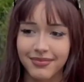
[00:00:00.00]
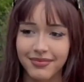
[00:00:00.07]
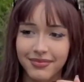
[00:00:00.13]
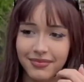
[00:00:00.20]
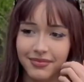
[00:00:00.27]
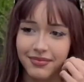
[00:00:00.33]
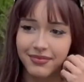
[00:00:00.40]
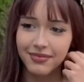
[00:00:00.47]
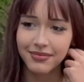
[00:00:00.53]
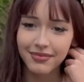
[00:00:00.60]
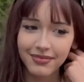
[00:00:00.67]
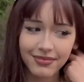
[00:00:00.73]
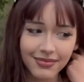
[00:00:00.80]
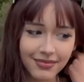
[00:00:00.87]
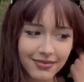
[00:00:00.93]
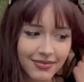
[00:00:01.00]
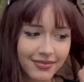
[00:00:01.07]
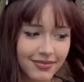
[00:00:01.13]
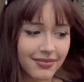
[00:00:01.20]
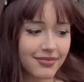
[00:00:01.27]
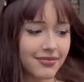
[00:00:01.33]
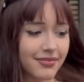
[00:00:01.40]

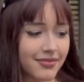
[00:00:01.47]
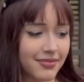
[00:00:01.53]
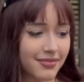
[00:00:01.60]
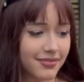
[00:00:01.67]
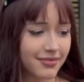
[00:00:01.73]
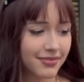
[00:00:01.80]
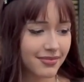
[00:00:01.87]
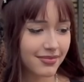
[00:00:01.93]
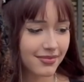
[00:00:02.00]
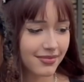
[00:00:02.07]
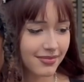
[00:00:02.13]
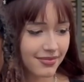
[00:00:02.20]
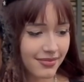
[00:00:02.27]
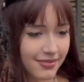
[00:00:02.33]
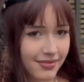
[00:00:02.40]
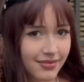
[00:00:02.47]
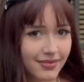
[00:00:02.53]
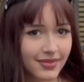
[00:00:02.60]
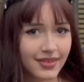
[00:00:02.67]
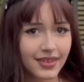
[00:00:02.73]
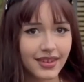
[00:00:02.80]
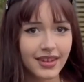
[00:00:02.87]

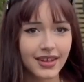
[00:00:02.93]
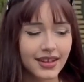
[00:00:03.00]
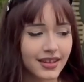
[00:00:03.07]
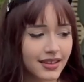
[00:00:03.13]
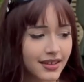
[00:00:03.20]
No words are spoken by the person on screen.